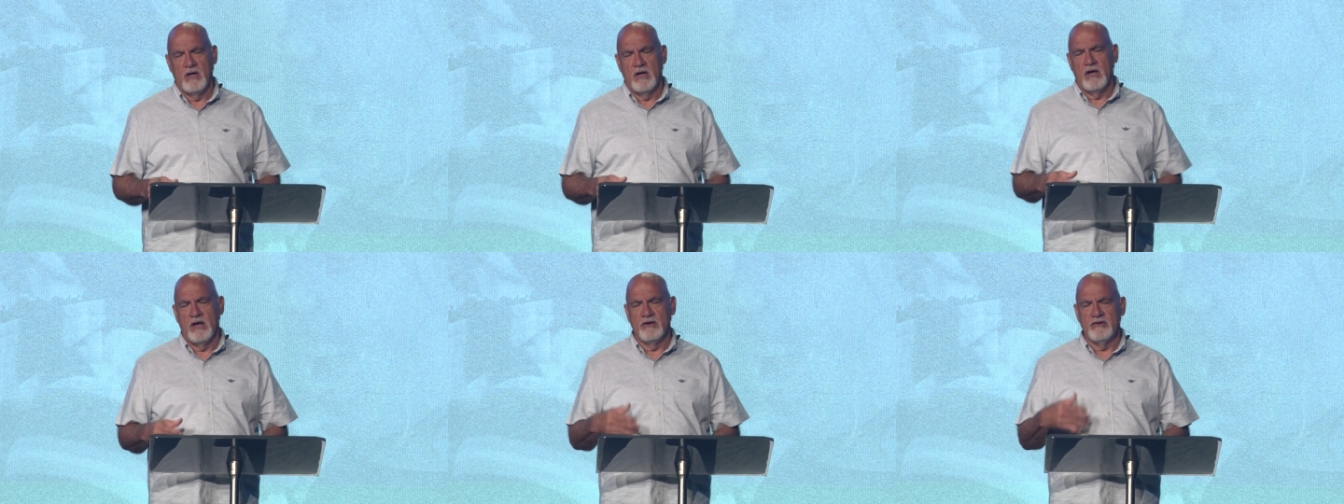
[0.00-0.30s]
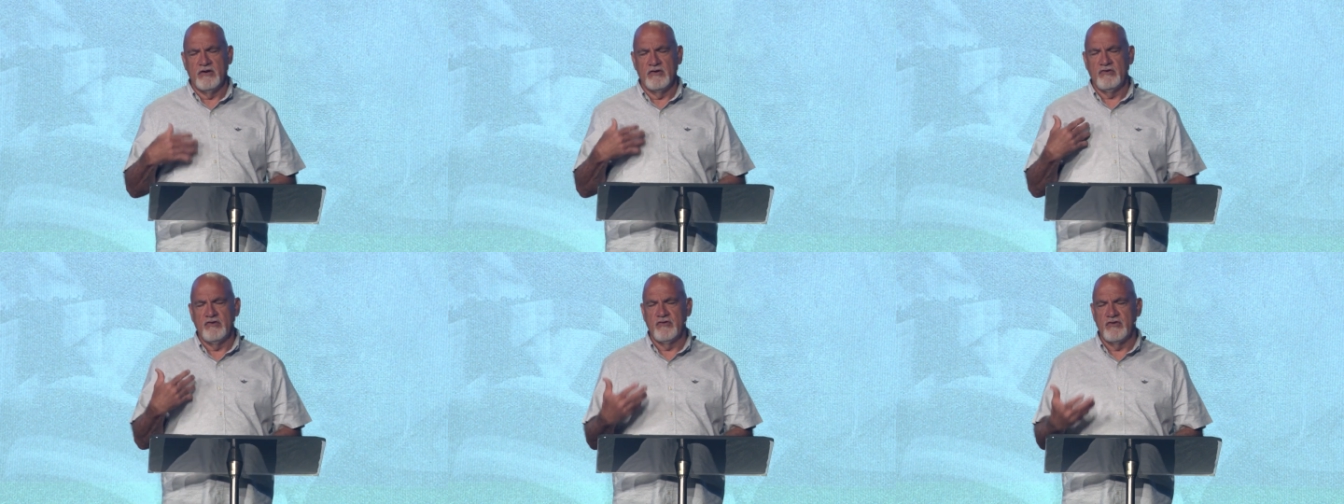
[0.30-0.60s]
a
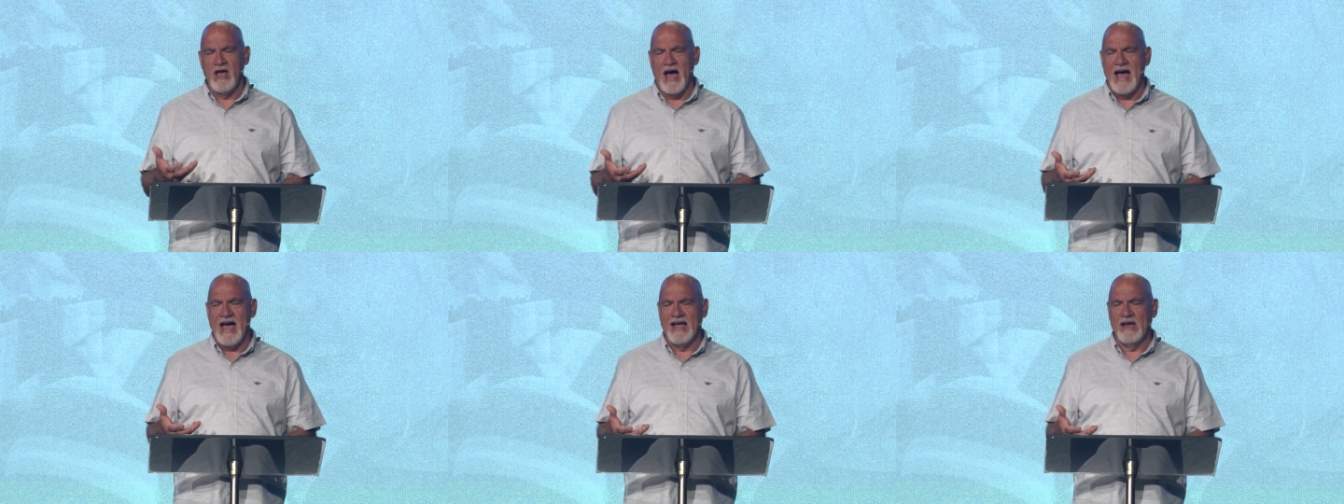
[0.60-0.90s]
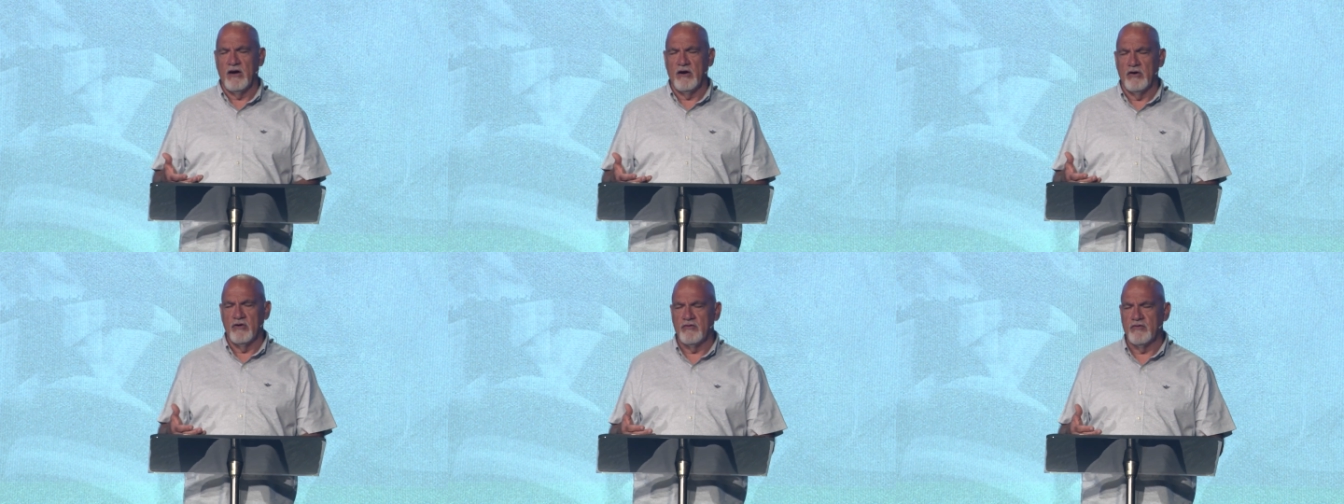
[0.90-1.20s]

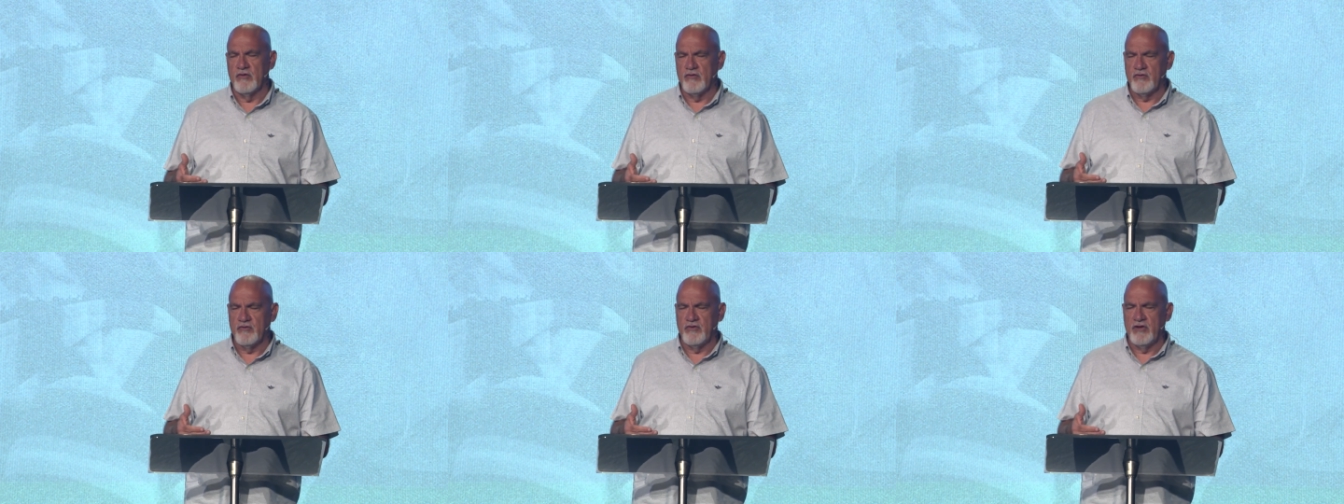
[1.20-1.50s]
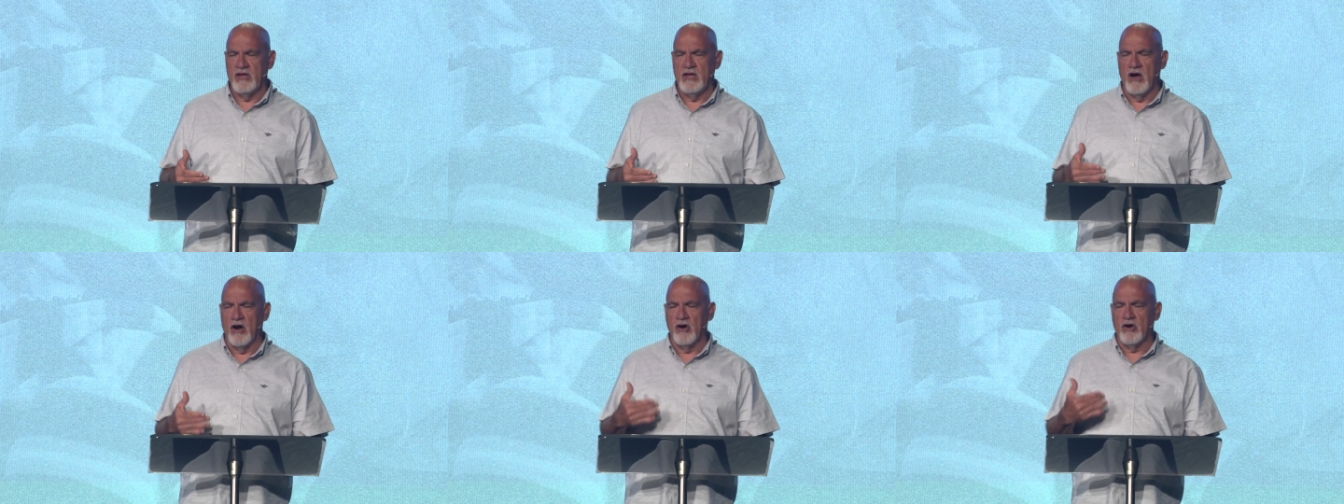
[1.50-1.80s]
desire to
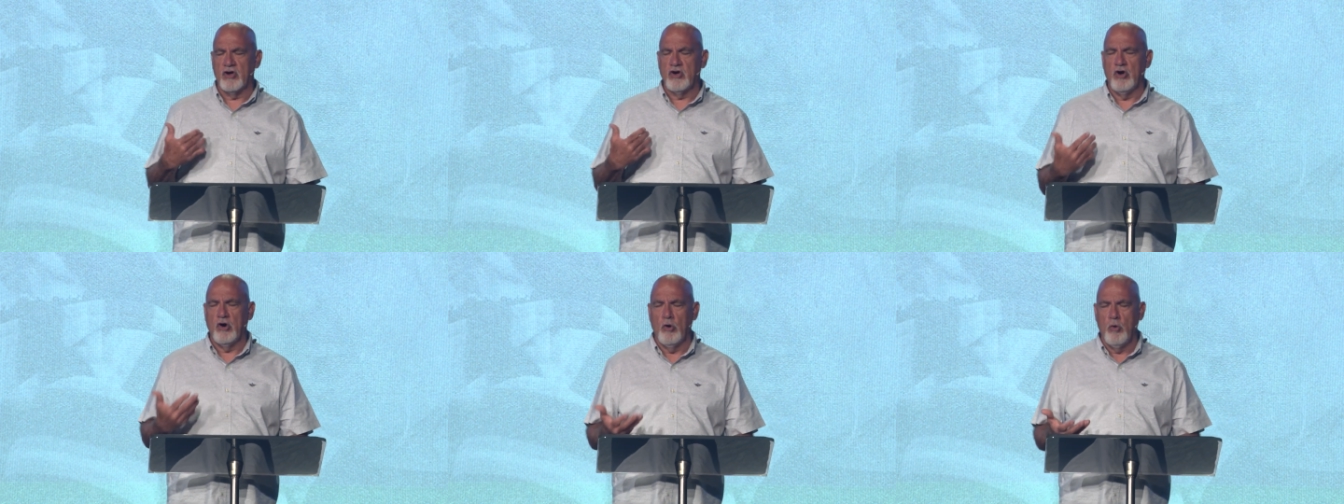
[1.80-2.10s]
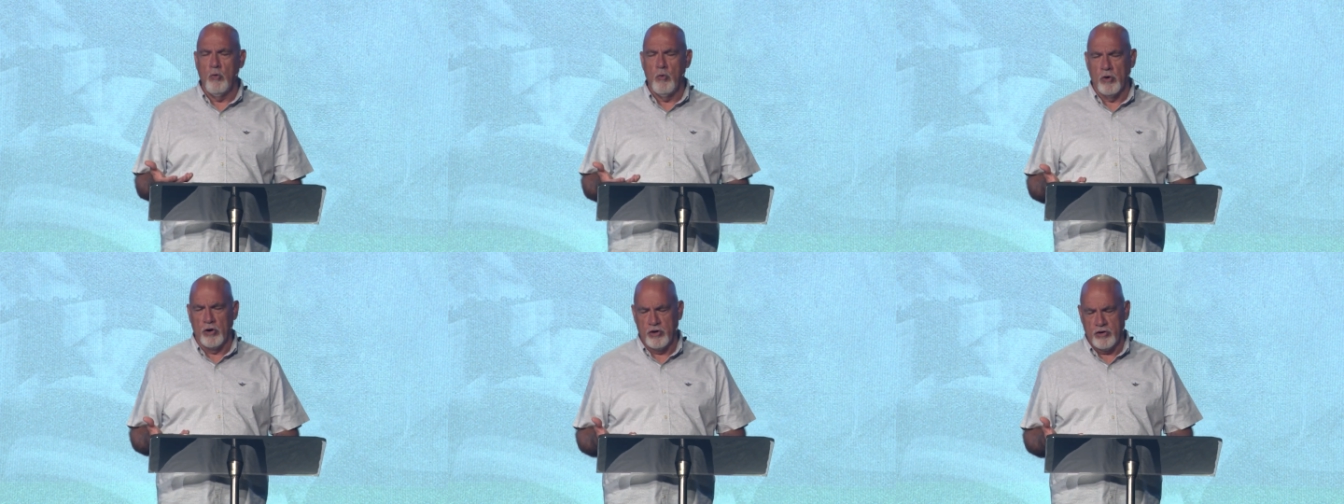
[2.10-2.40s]
see our
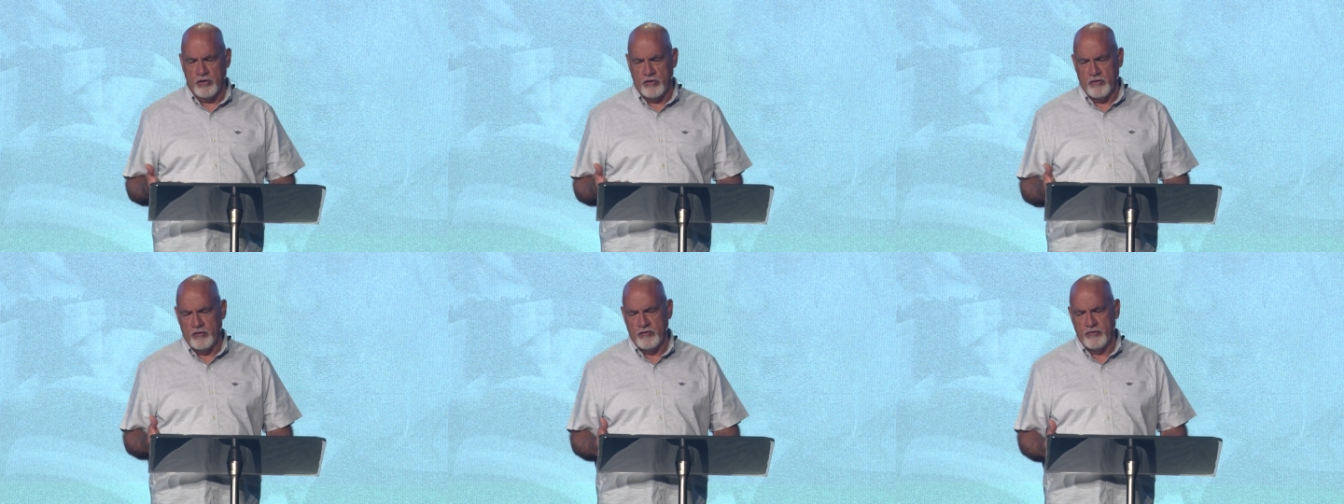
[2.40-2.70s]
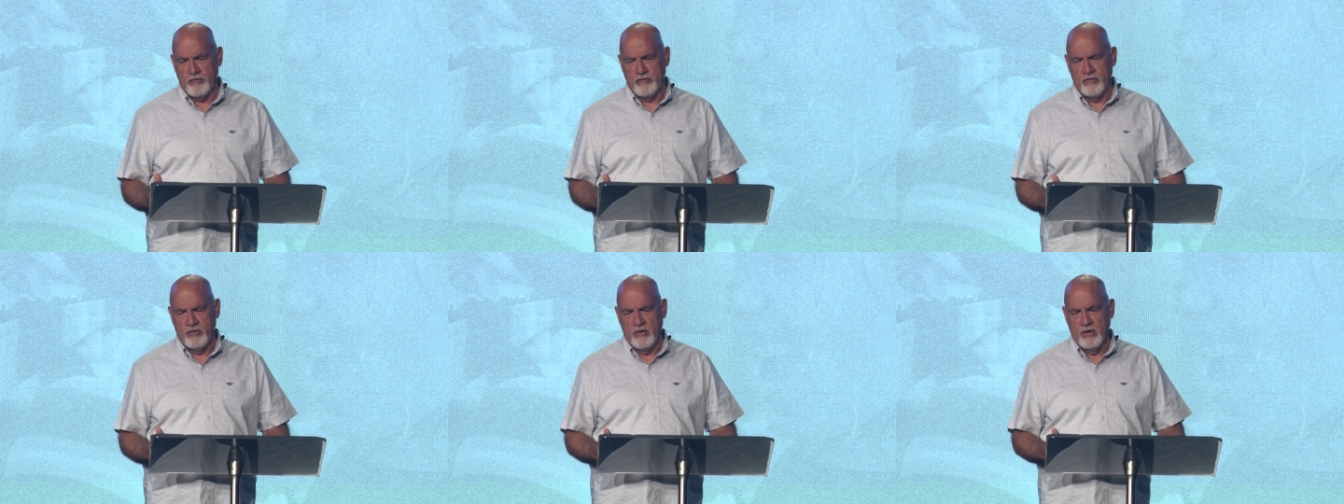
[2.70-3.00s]

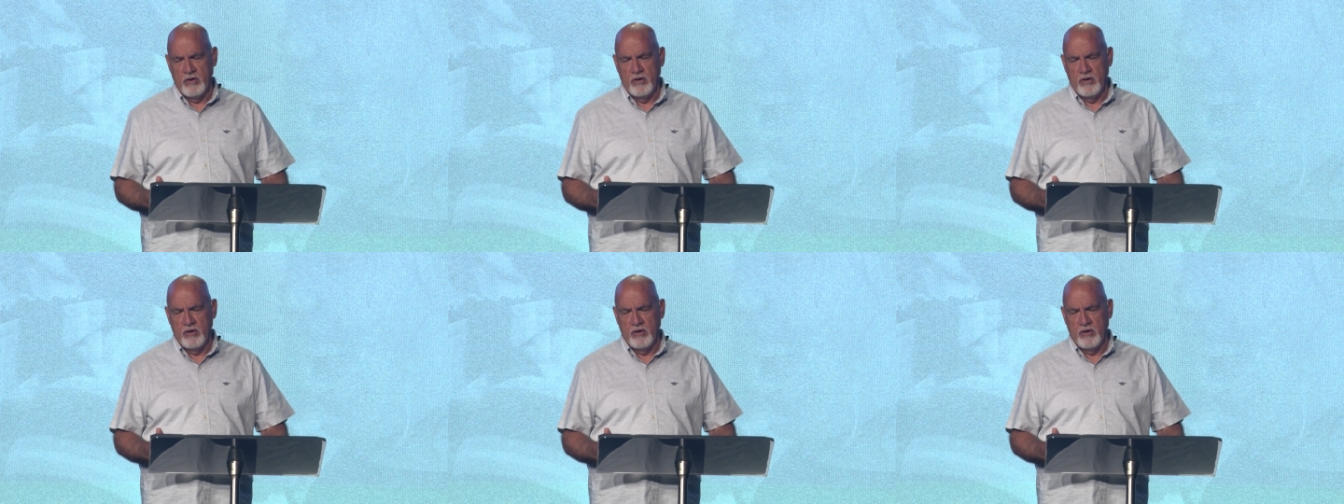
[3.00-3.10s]
coworkers